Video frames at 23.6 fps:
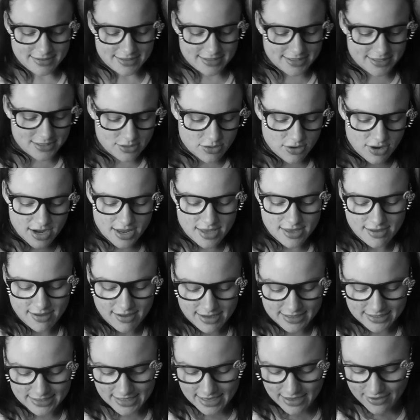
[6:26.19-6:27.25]
it's great, you
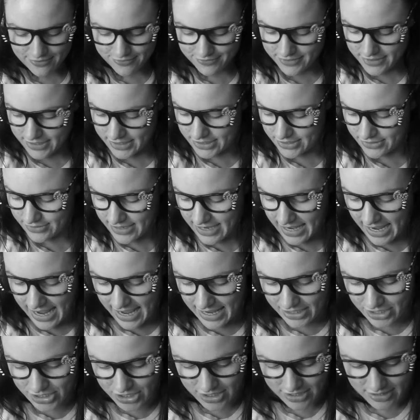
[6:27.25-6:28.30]
guys get a first
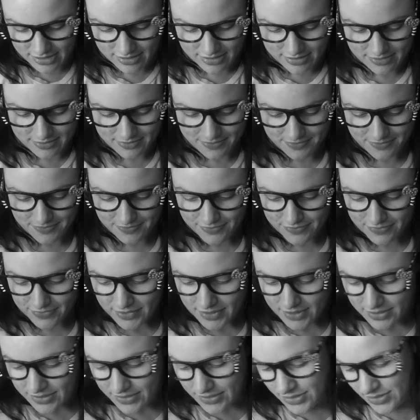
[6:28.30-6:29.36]
reaction
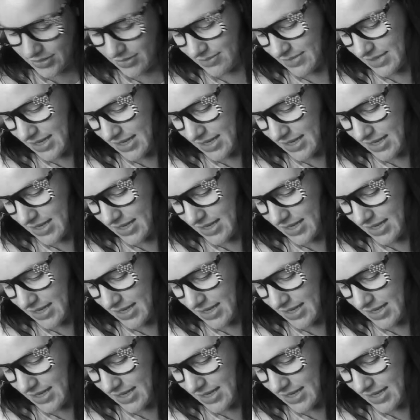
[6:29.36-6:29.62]
to